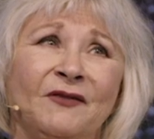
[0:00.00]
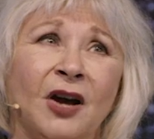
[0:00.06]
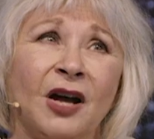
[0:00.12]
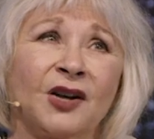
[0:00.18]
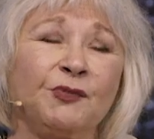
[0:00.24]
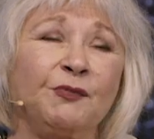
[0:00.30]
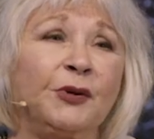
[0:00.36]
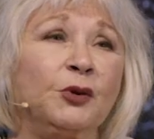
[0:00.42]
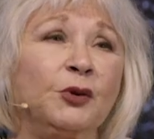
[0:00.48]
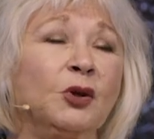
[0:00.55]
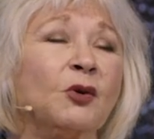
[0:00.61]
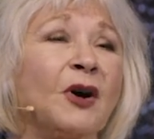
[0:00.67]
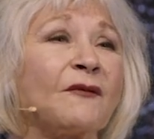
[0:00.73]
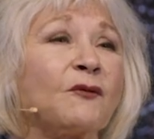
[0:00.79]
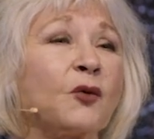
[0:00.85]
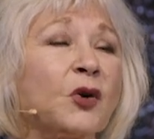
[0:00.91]
gone to Peru,
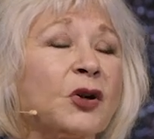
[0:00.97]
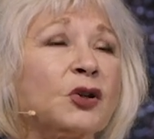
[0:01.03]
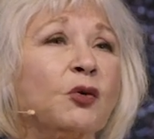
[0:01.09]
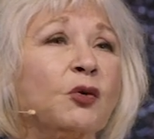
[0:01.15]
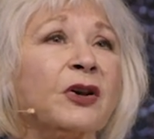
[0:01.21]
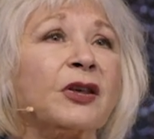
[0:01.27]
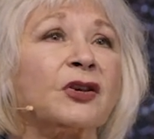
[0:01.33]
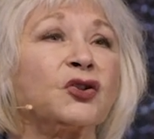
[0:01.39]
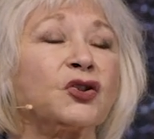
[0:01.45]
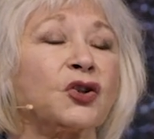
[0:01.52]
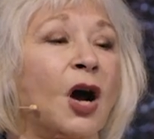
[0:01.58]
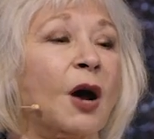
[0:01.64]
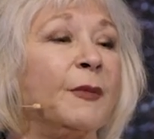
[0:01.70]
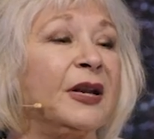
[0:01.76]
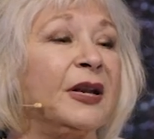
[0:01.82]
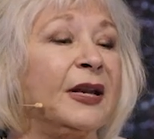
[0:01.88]
I've worked with a
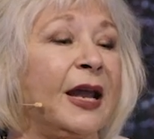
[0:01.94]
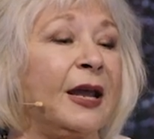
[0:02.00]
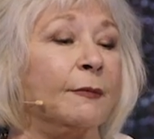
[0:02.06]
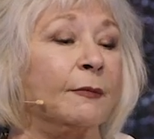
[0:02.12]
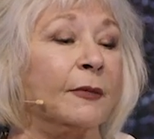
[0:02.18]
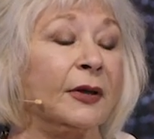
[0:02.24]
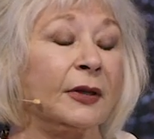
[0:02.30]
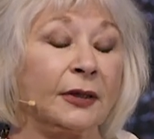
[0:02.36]
shaman named